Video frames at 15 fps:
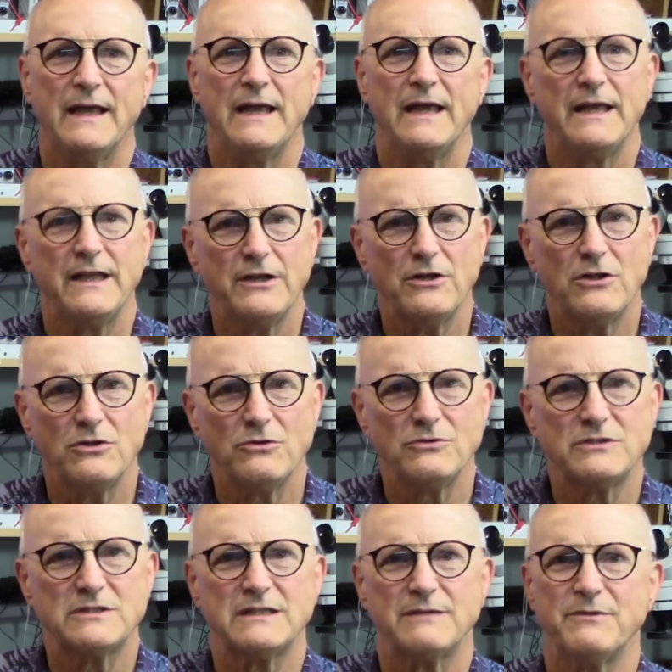It
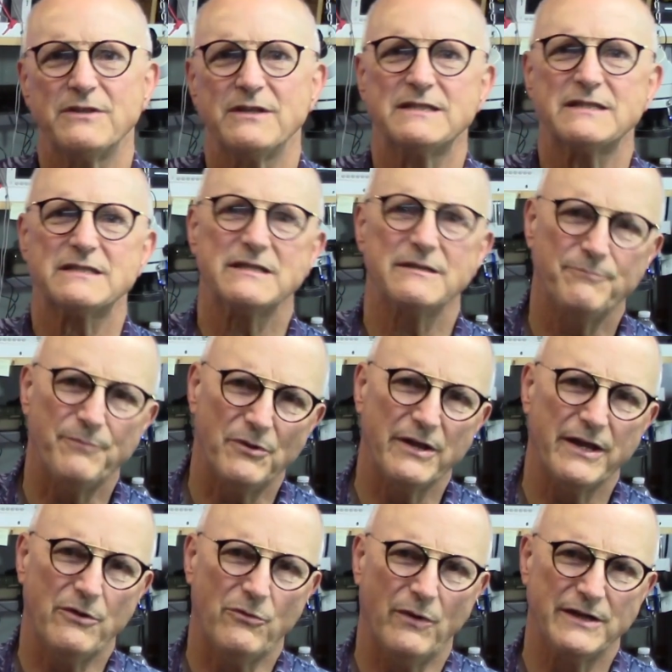includes some of the simple
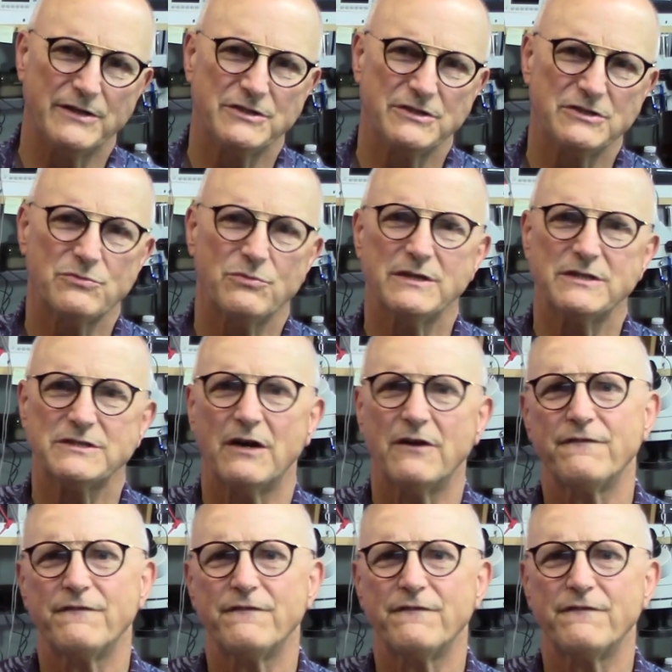equations which are